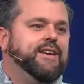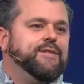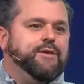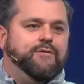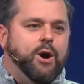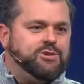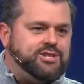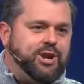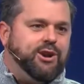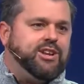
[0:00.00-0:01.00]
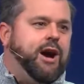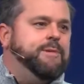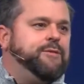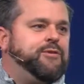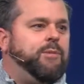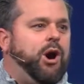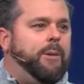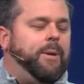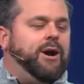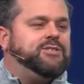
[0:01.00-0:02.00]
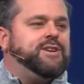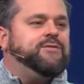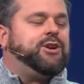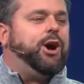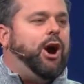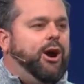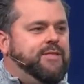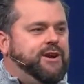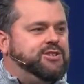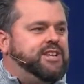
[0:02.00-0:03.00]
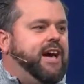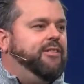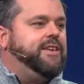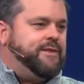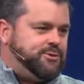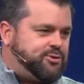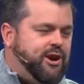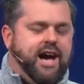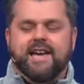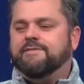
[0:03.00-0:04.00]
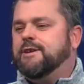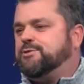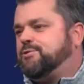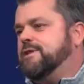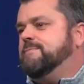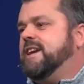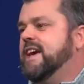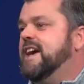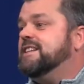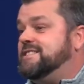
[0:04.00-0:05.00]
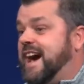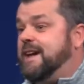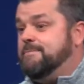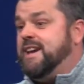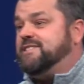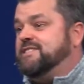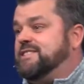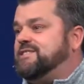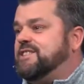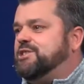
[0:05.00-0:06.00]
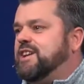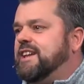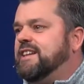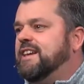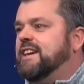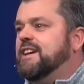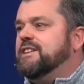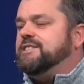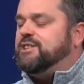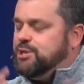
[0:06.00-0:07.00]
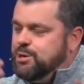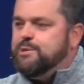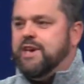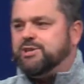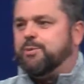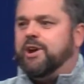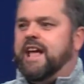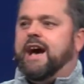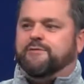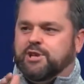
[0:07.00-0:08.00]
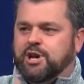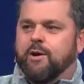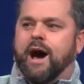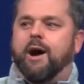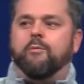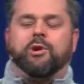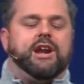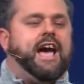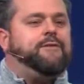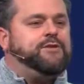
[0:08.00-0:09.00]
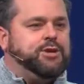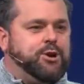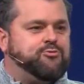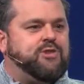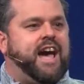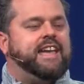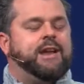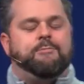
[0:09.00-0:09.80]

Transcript: The votes start coming from all parts of the car. There's yelling, there's crying, there's screaming. Dad makes a decision. To do this, we're gonna have to go out and we're gonna have to go right.